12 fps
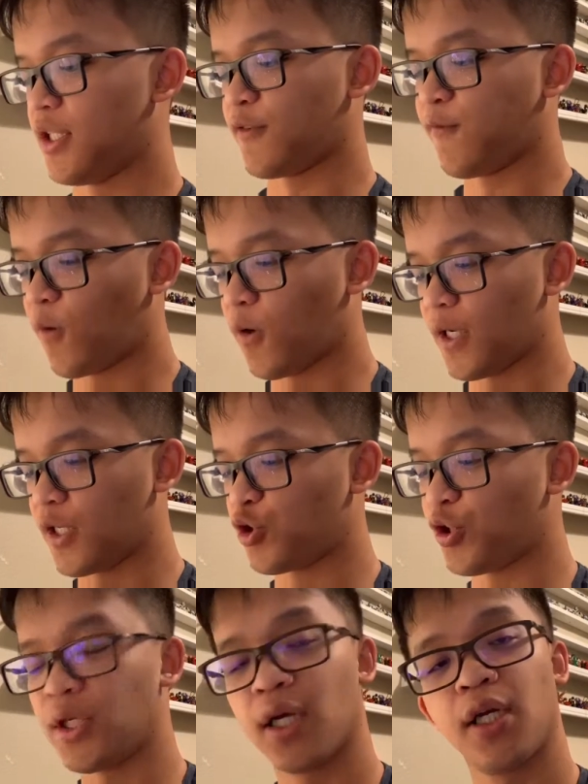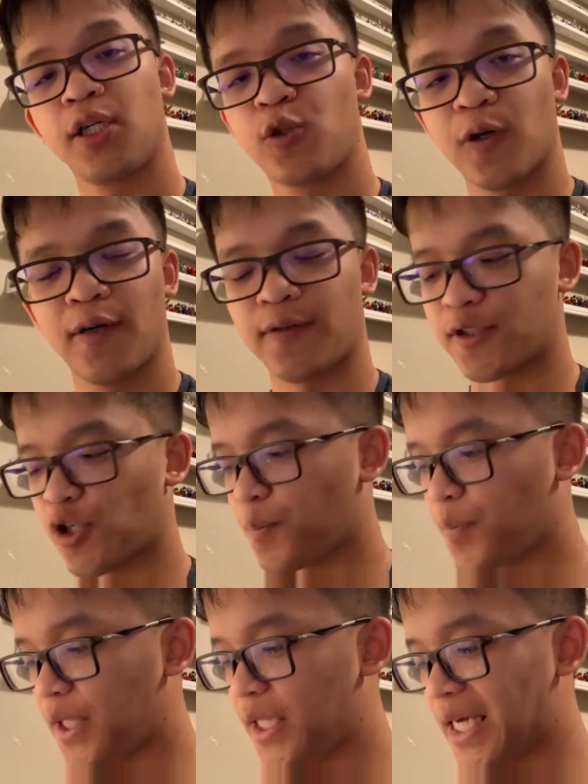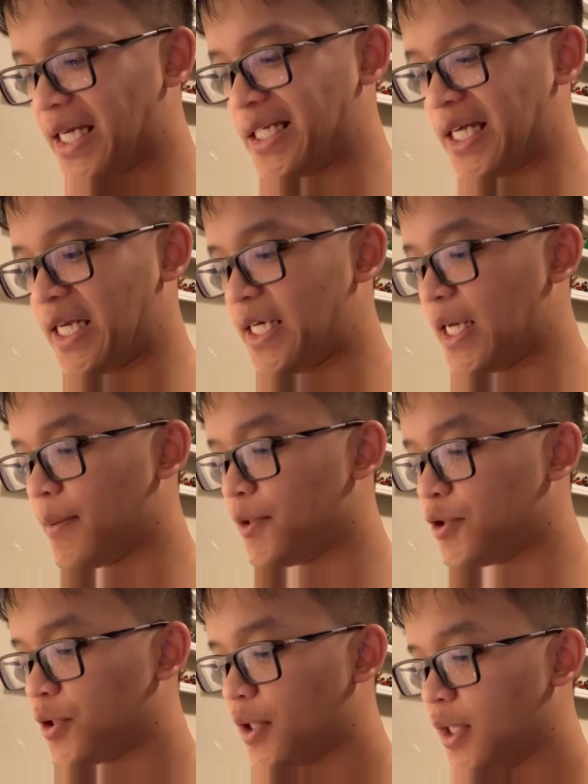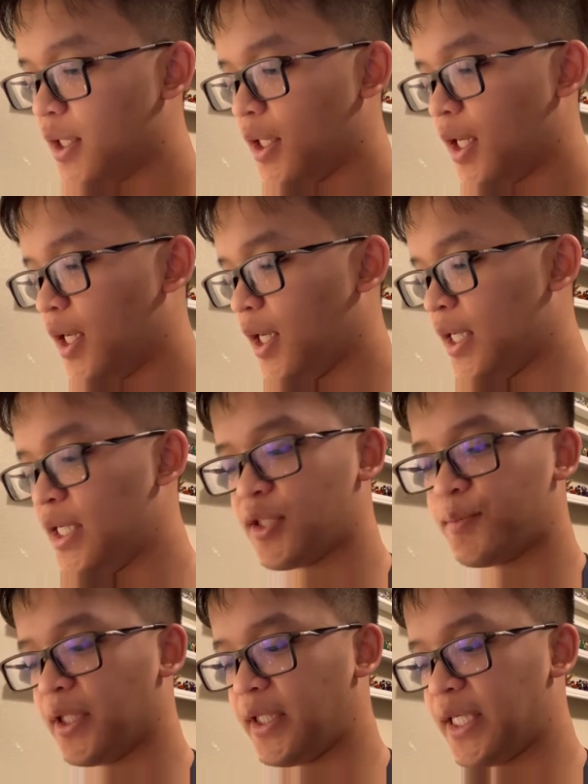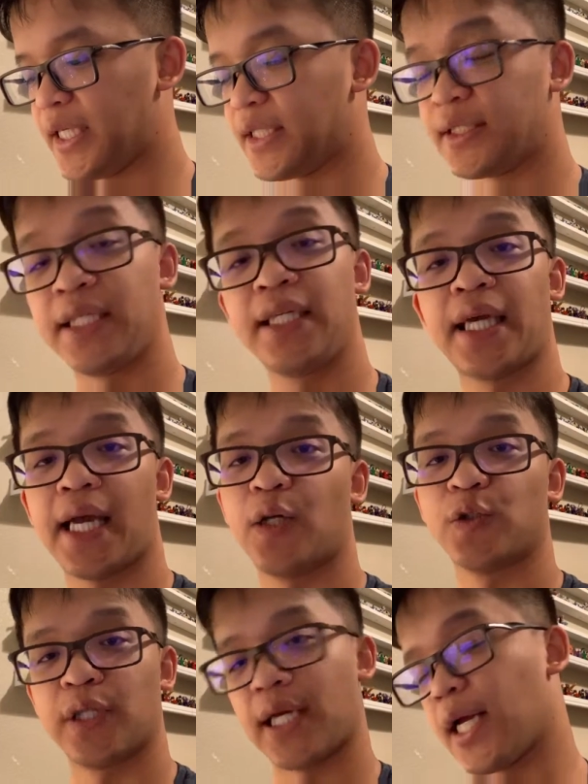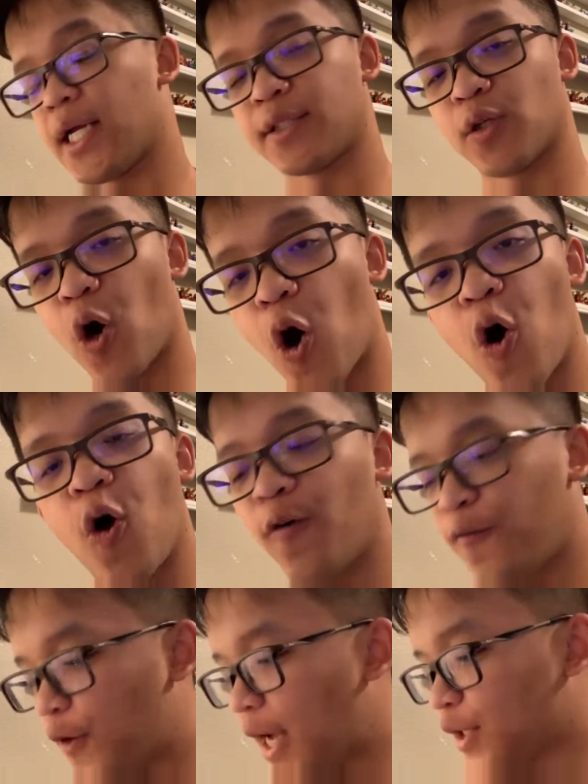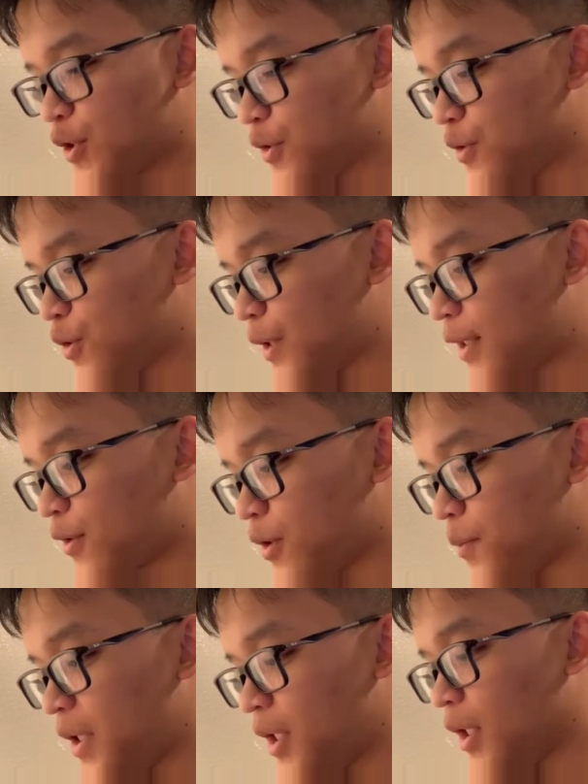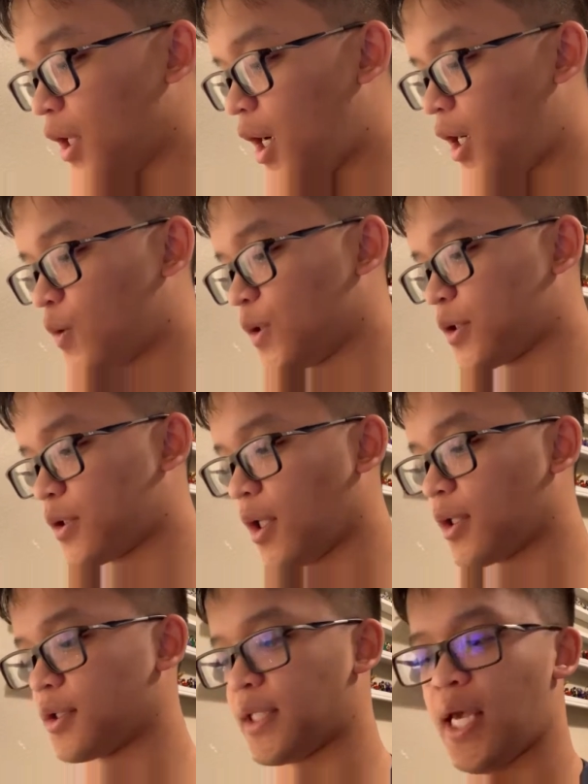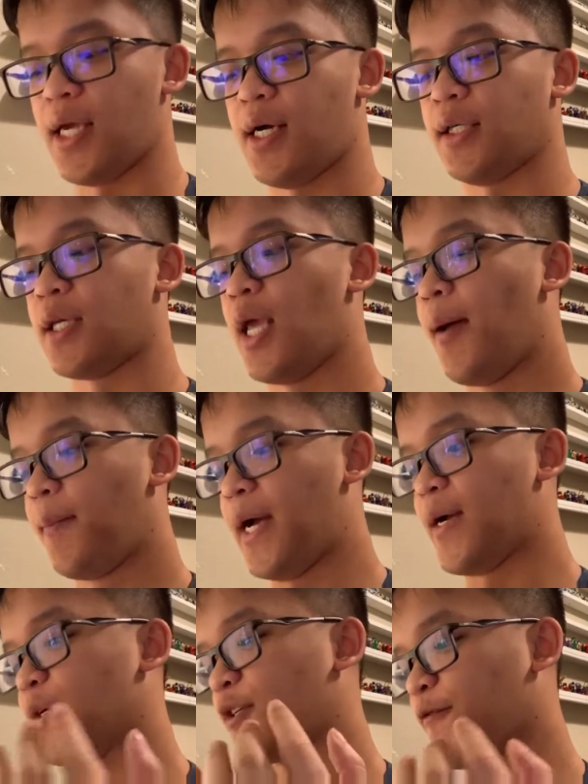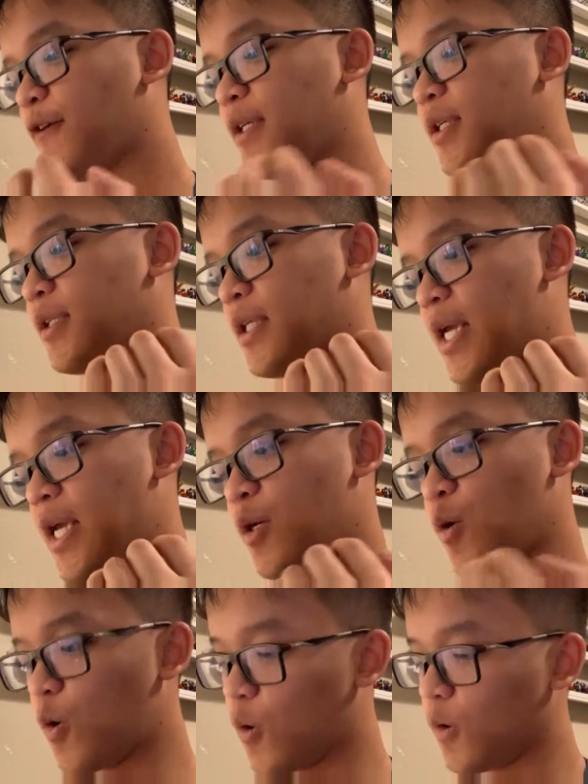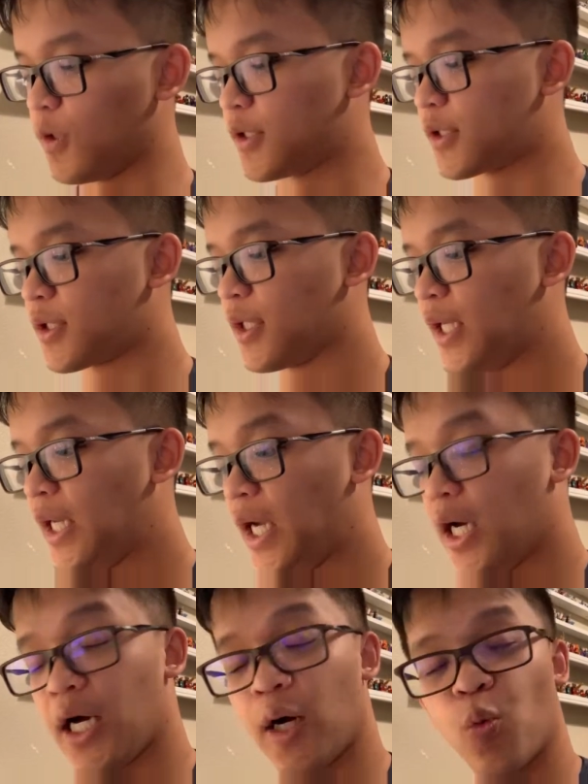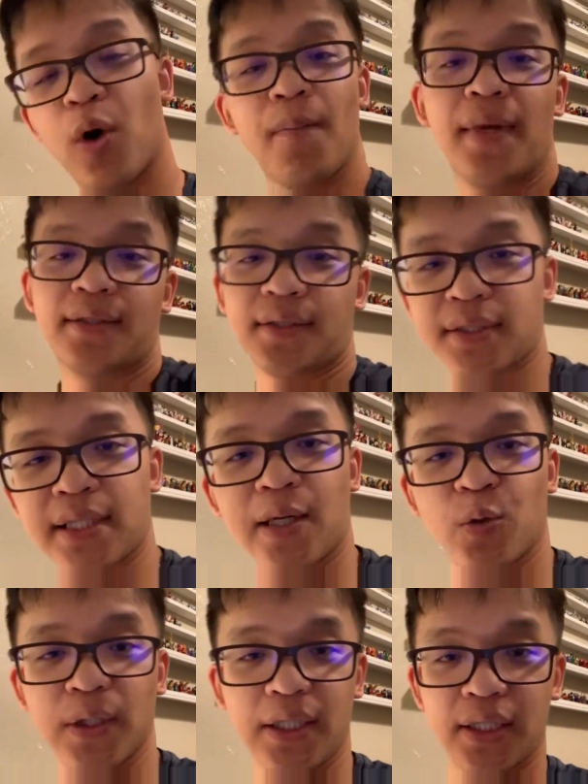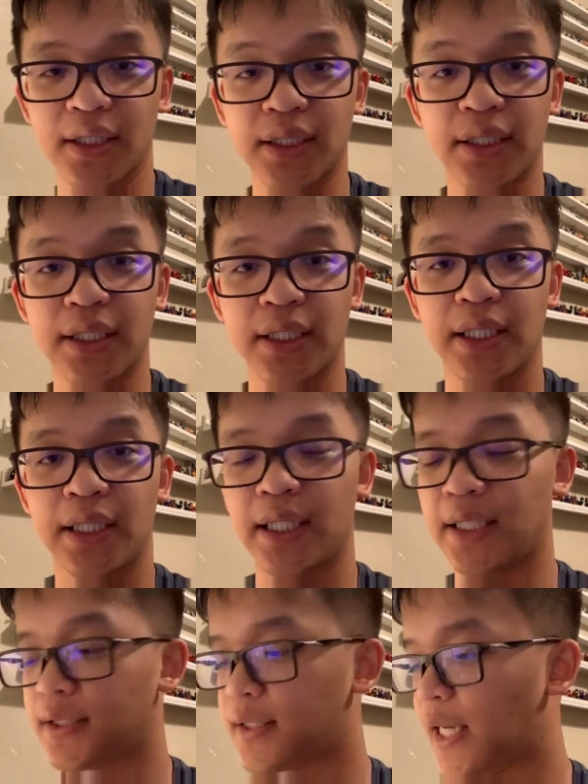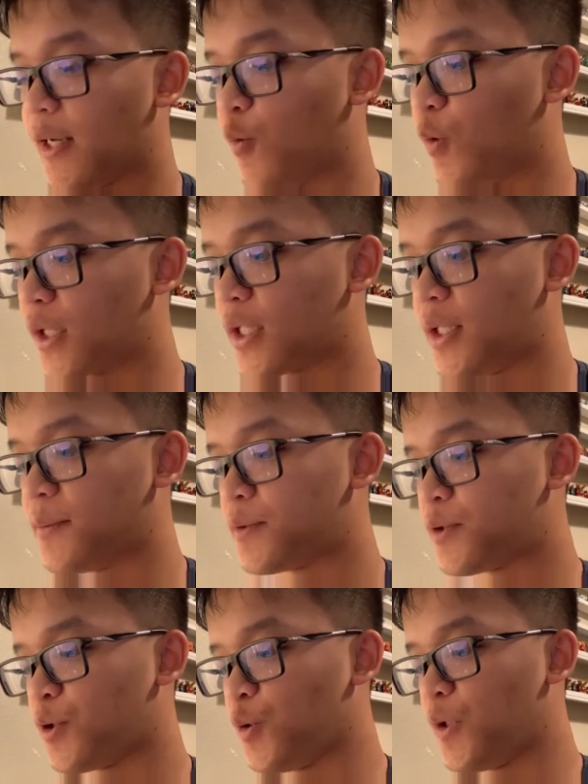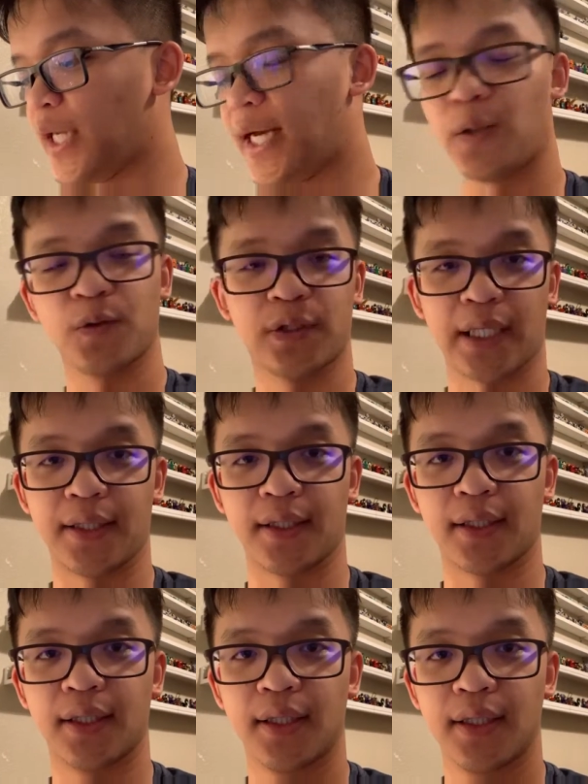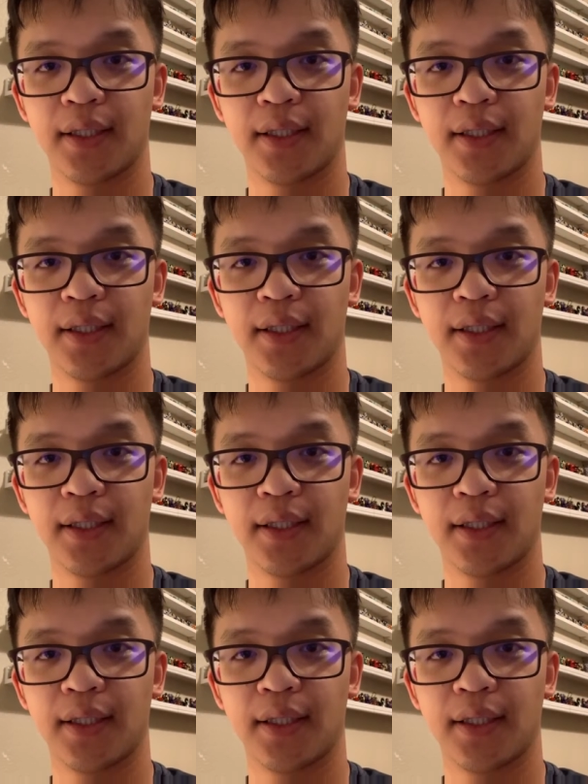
is 4 energy, 1200 B, and 10 damage. His ability is he counts as all factions. So that's going to be Aquas, Darkus, Chaos, Pyrus, Ventus, and Orlis. What makes this guy really good is that when it comes to the outsider